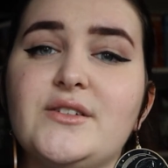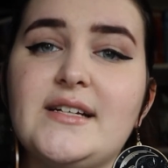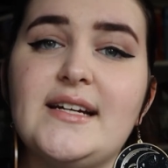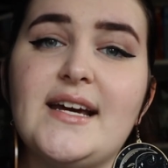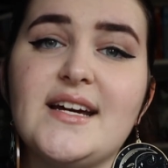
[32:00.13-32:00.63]

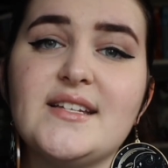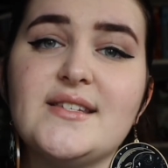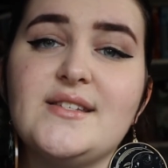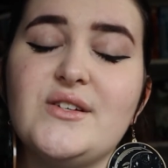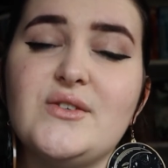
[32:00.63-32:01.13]
Green
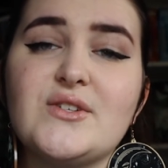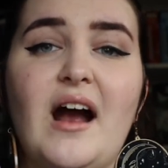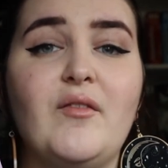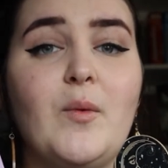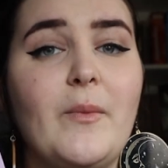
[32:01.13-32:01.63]
has to
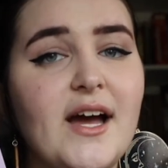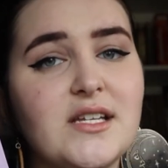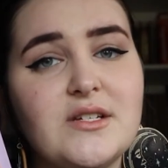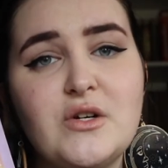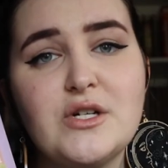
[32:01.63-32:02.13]
travel back
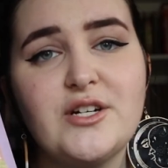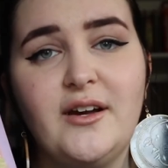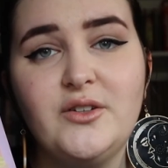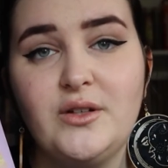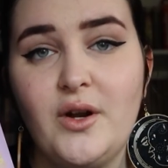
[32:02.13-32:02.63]
to her
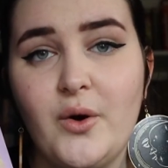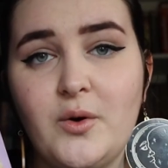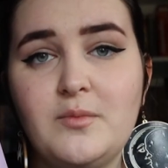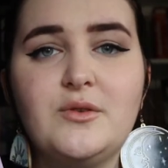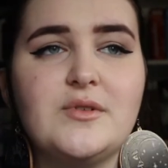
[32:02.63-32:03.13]
childhood home,